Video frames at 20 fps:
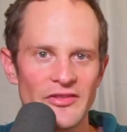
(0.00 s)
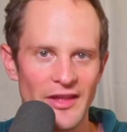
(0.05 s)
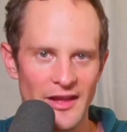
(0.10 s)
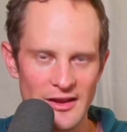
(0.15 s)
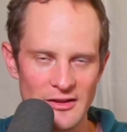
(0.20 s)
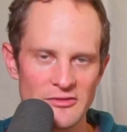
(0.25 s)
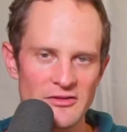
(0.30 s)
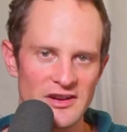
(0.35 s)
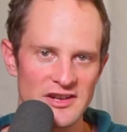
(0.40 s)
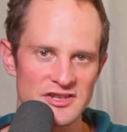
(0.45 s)

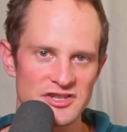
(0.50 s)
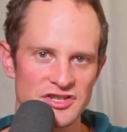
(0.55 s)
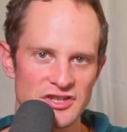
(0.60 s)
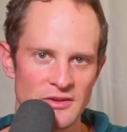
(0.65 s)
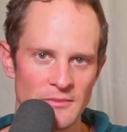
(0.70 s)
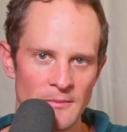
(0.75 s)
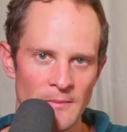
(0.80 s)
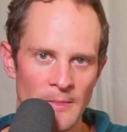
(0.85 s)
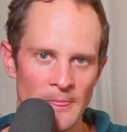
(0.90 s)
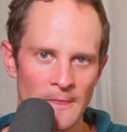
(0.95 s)
language
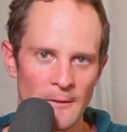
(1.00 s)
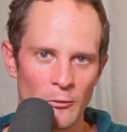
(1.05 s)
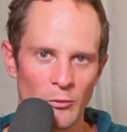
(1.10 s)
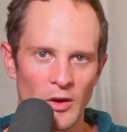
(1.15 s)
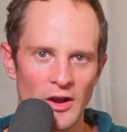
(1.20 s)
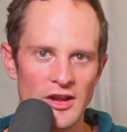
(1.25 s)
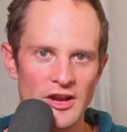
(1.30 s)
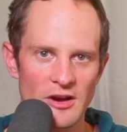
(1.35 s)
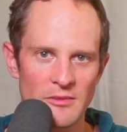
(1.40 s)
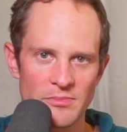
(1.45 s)

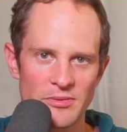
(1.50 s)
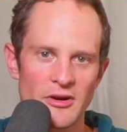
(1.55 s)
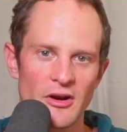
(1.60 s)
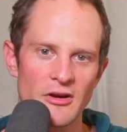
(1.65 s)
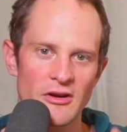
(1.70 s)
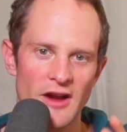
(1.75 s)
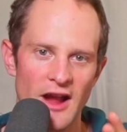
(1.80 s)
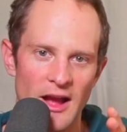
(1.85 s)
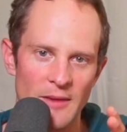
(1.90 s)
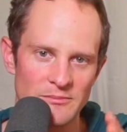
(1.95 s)
what your
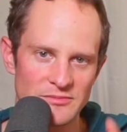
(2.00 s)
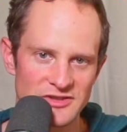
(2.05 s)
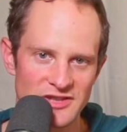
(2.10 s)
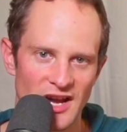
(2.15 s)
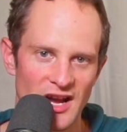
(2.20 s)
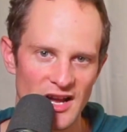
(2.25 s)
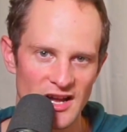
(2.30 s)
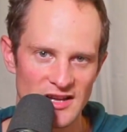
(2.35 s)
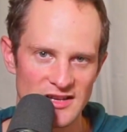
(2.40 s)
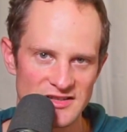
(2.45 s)
program
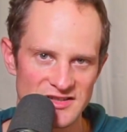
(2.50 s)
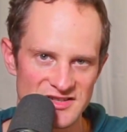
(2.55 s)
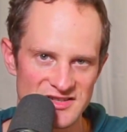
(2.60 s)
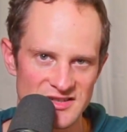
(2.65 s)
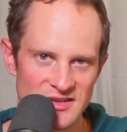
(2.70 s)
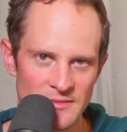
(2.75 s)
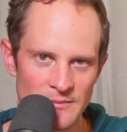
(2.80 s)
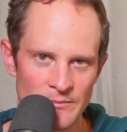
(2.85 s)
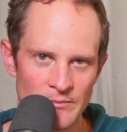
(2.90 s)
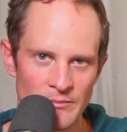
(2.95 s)

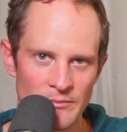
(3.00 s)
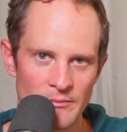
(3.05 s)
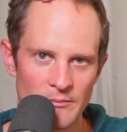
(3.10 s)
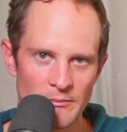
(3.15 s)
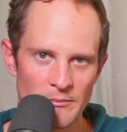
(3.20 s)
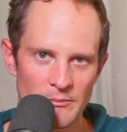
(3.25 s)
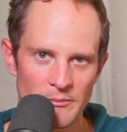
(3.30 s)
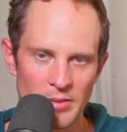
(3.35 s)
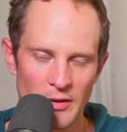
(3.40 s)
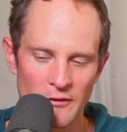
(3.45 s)
does
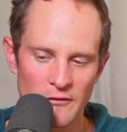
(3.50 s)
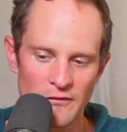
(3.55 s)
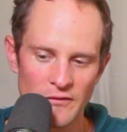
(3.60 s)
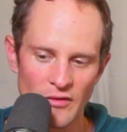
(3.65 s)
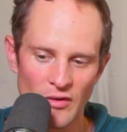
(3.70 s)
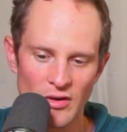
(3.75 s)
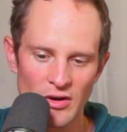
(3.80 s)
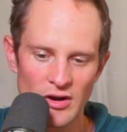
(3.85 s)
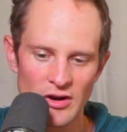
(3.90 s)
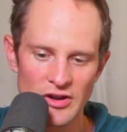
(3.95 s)

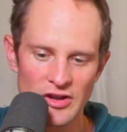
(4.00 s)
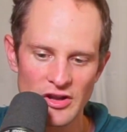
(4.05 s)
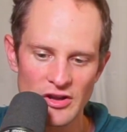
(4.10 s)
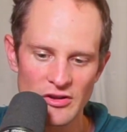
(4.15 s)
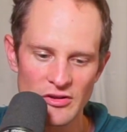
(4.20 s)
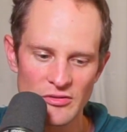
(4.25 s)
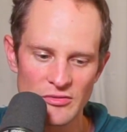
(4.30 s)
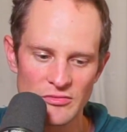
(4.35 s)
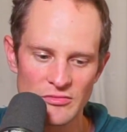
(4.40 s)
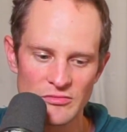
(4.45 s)
before
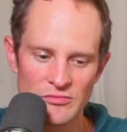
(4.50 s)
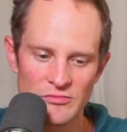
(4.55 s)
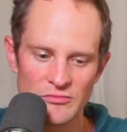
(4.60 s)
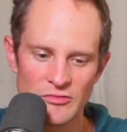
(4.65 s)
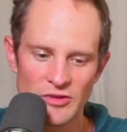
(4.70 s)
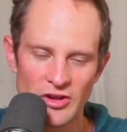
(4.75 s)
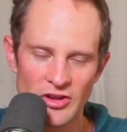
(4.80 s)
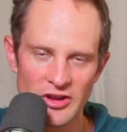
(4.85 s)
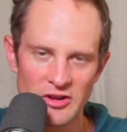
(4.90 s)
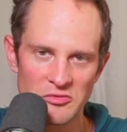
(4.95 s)
you
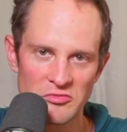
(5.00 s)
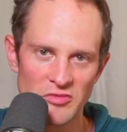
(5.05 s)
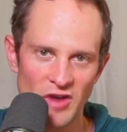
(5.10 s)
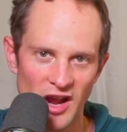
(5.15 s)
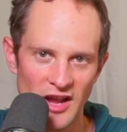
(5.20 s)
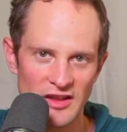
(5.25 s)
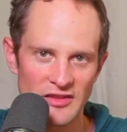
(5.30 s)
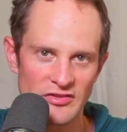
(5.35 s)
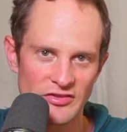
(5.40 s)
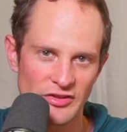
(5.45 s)
really
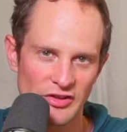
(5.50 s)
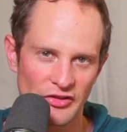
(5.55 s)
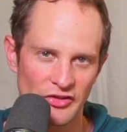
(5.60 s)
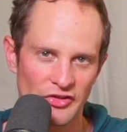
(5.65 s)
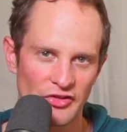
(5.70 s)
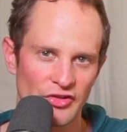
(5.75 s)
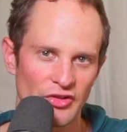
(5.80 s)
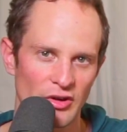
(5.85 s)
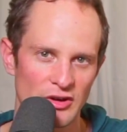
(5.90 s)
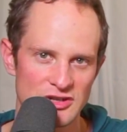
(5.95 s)
write the
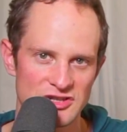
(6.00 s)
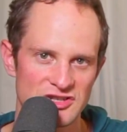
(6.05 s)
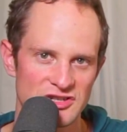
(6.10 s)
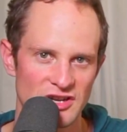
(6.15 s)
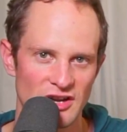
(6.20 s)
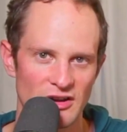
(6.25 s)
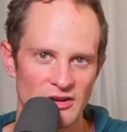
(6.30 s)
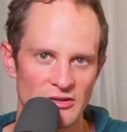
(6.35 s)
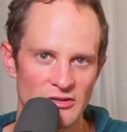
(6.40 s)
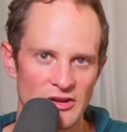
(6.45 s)
source
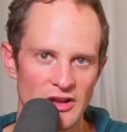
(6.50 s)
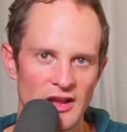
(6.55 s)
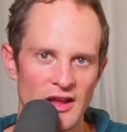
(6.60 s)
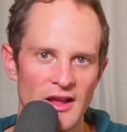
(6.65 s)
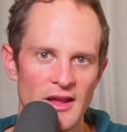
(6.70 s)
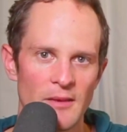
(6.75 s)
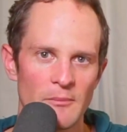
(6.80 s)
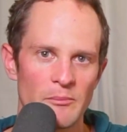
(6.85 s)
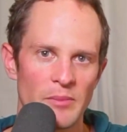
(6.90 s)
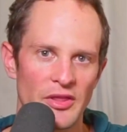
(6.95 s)
code.
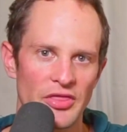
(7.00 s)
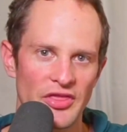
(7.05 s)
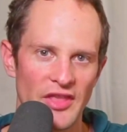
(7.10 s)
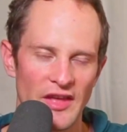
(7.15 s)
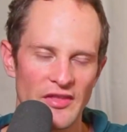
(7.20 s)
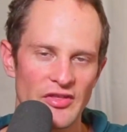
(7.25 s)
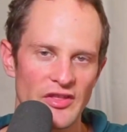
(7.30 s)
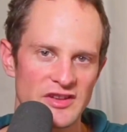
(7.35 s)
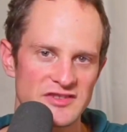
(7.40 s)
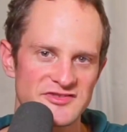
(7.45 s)
But
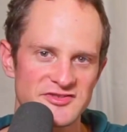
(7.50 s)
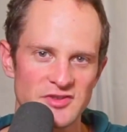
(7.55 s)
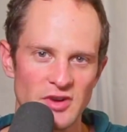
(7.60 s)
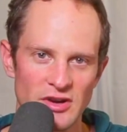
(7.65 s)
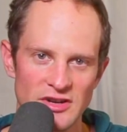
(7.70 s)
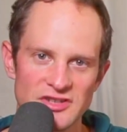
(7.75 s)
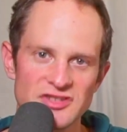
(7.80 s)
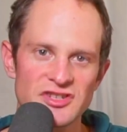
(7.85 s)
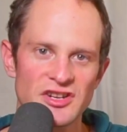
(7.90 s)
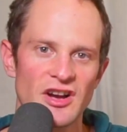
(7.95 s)
then the
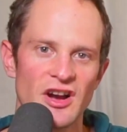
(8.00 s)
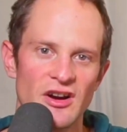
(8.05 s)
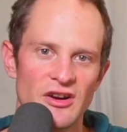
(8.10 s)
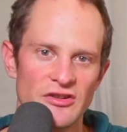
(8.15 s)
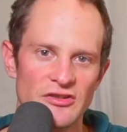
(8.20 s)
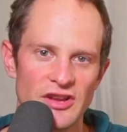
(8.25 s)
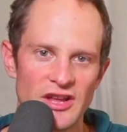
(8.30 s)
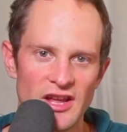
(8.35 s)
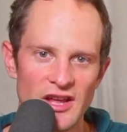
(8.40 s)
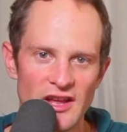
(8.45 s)
source
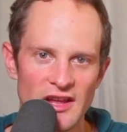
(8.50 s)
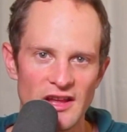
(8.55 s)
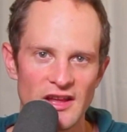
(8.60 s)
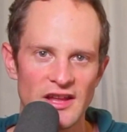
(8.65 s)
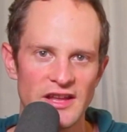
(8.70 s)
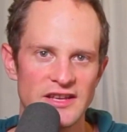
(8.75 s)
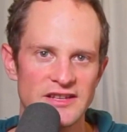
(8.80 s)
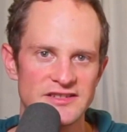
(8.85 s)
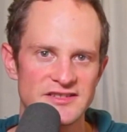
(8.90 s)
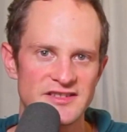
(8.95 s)
code
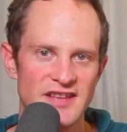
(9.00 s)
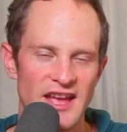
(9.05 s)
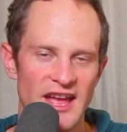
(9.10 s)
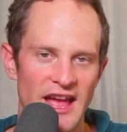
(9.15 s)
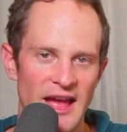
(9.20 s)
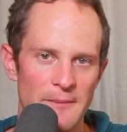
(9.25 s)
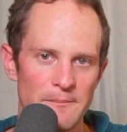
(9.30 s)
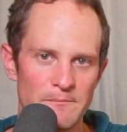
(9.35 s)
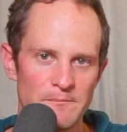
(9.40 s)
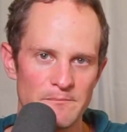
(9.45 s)
is
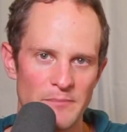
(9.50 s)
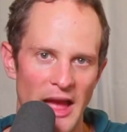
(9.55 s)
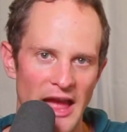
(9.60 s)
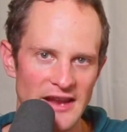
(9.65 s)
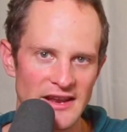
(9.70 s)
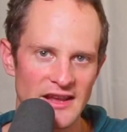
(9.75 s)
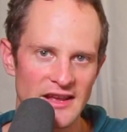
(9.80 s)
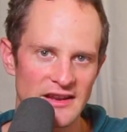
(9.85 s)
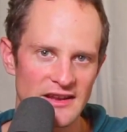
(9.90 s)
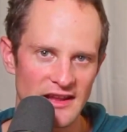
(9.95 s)

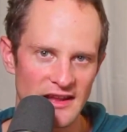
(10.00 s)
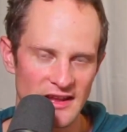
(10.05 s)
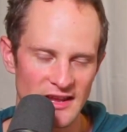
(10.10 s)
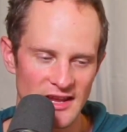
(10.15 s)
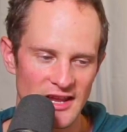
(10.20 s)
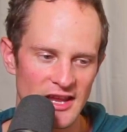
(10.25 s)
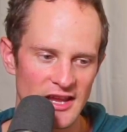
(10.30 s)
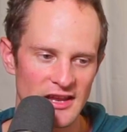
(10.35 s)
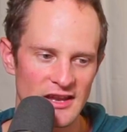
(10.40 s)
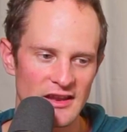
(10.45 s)
embedded
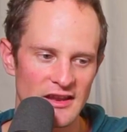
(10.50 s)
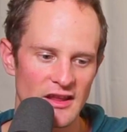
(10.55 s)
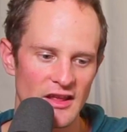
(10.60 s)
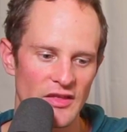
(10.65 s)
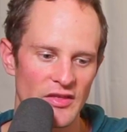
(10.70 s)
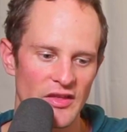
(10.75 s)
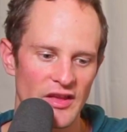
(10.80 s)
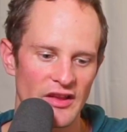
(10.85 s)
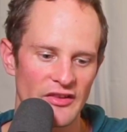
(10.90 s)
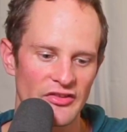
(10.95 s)
in
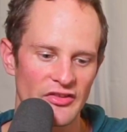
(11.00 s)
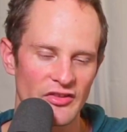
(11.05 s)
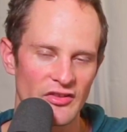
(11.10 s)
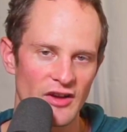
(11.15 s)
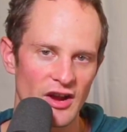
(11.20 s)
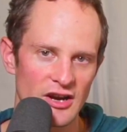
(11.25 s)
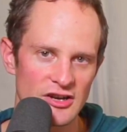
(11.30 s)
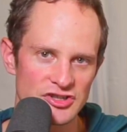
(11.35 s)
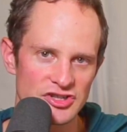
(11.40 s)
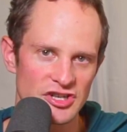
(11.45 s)
this
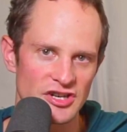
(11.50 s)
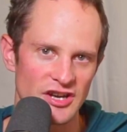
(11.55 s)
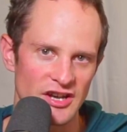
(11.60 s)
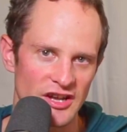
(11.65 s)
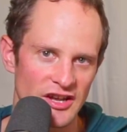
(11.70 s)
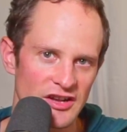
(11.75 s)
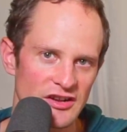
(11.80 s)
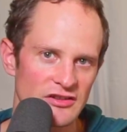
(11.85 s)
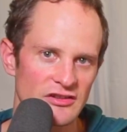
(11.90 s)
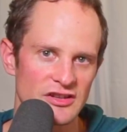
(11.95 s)
larger
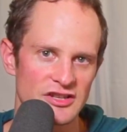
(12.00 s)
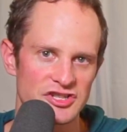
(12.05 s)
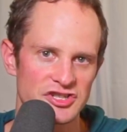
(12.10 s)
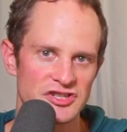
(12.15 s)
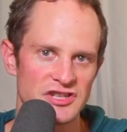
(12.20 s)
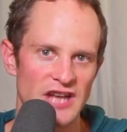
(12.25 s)
English